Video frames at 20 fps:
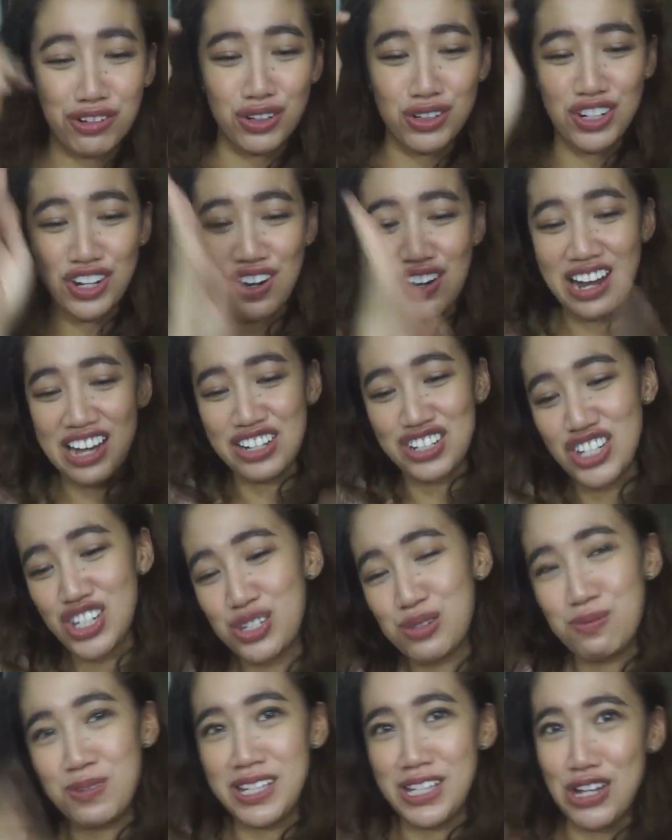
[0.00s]
fuller
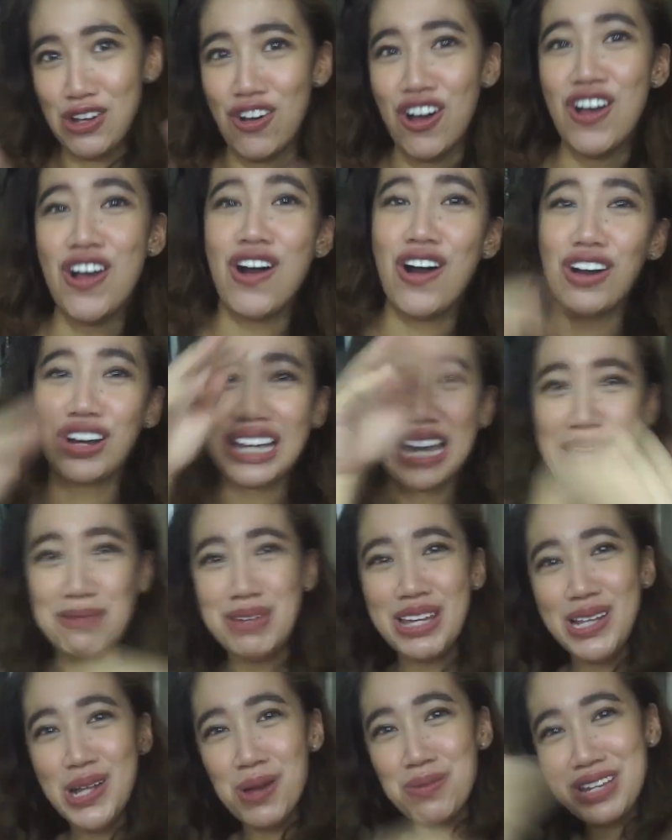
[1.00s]
lashes video.
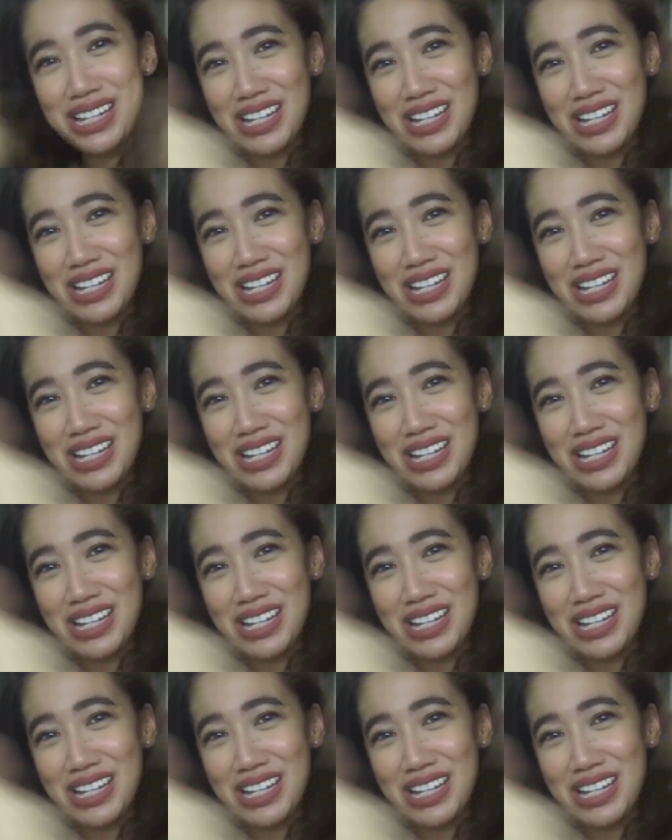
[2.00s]
Okay, video,